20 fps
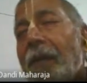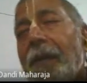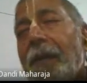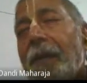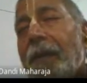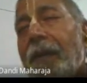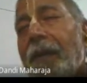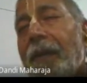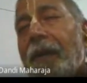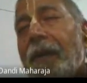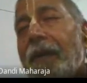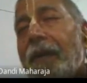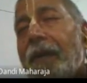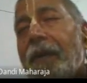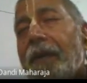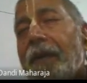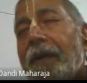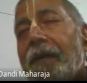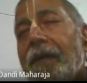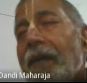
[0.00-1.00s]
you know,
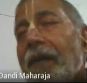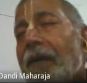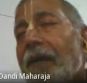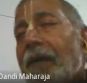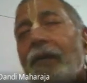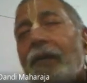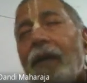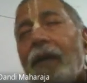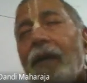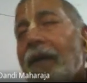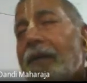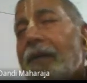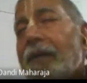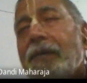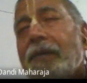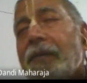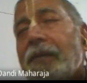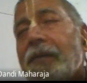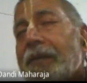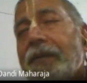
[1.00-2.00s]
anuraga towards
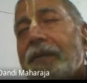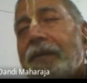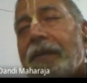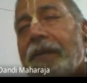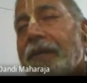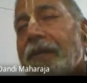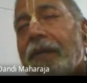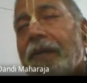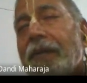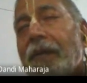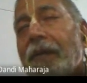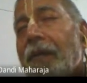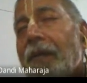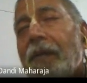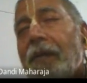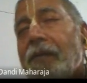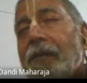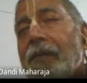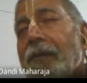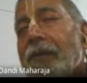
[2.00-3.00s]
Krishna, love towards
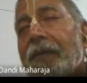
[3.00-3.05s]
Krishna.